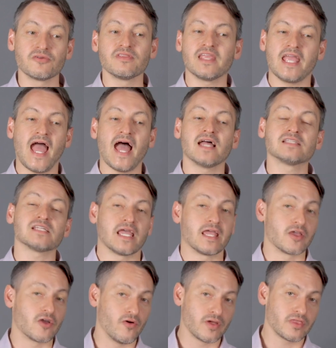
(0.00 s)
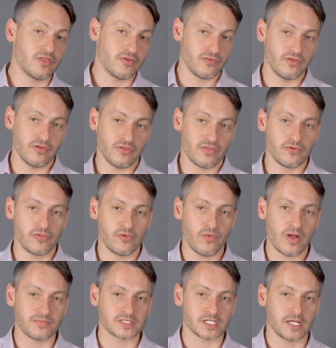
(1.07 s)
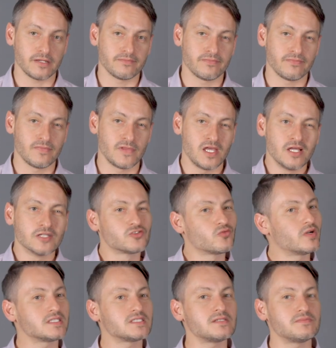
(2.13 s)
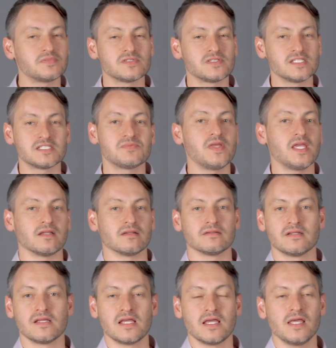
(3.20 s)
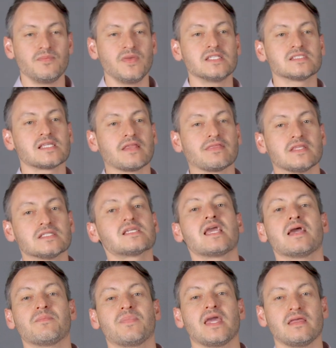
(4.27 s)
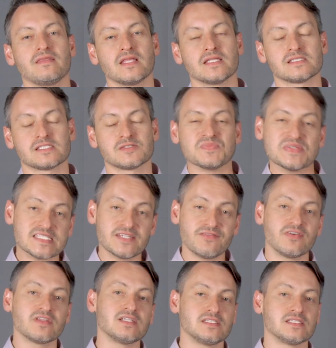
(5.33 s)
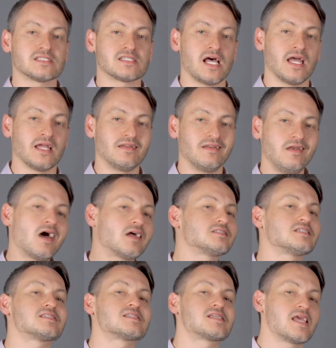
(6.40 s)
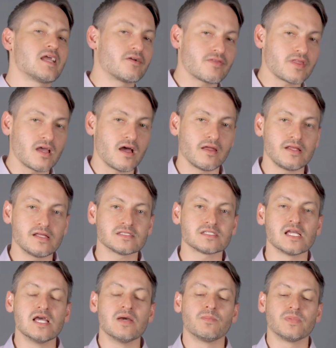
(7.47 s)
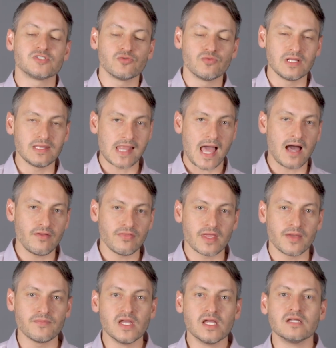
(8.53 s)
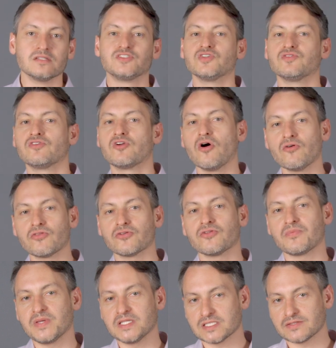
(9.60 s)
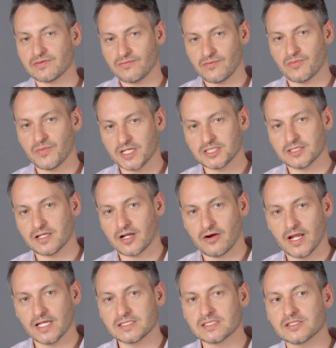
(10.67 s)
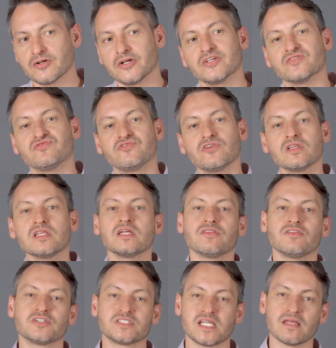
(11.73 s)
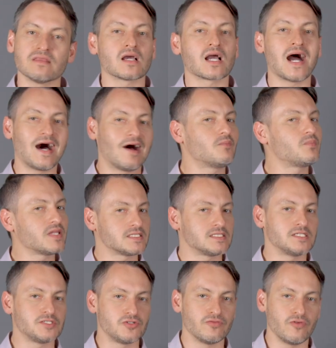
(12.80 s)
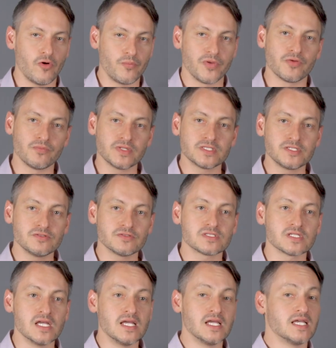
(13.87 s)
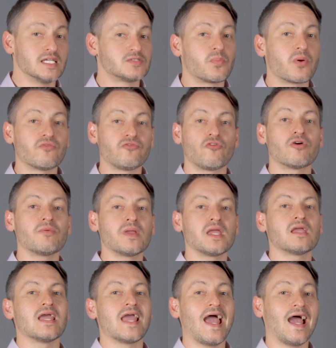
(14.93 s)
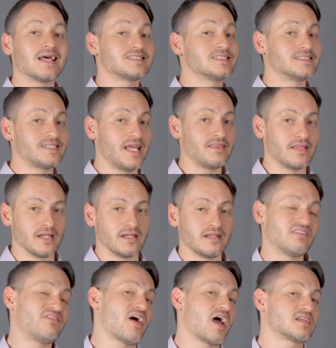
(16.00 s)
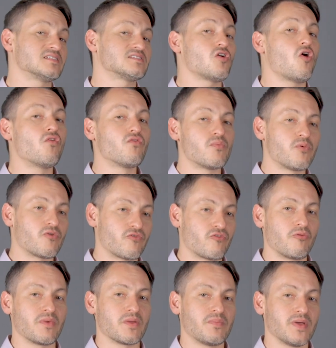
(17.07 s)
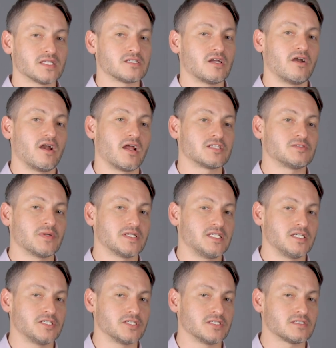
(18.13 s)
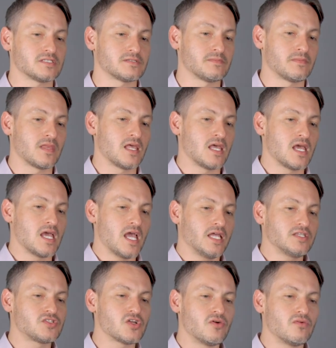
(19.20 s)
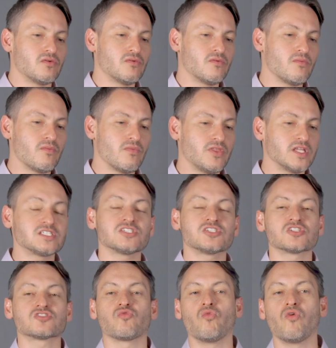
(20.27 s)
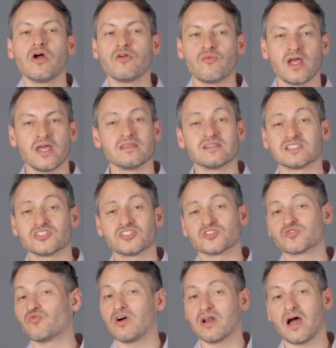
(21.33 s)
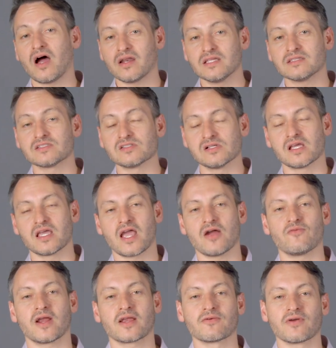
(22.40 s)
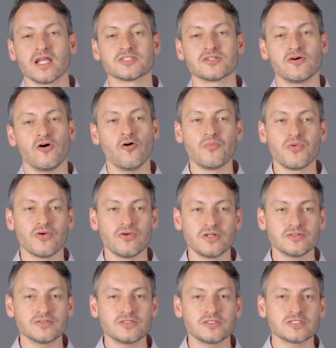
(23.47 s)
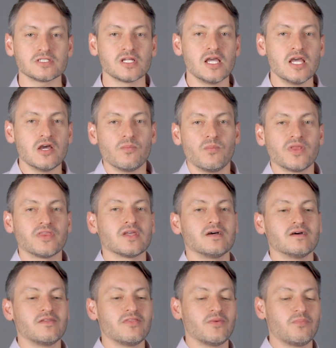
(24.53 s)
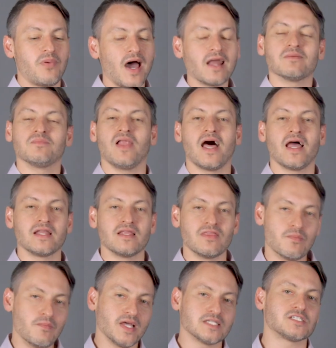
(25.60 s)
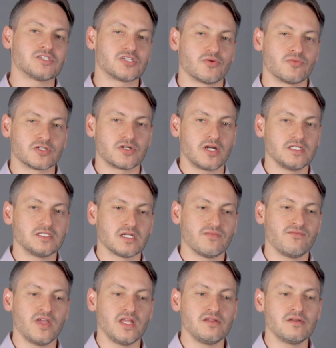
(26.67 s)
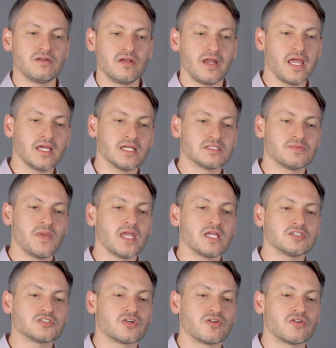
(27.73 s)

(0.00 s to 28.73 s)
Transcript: through in the ads and going through the website. So what does this mean? It means that this campaign that's specifically designed not to scare the audience, but to allow them to go through the pieces of information that are necessary to fully understand the complex issue of opioid misuse is performing as intended. In fact, it's overperforming based on our expectations. And so this is just one way, and this is just one audience looking at recreational opioid users. But the bottom line and the message that we're trying to convey to you today is making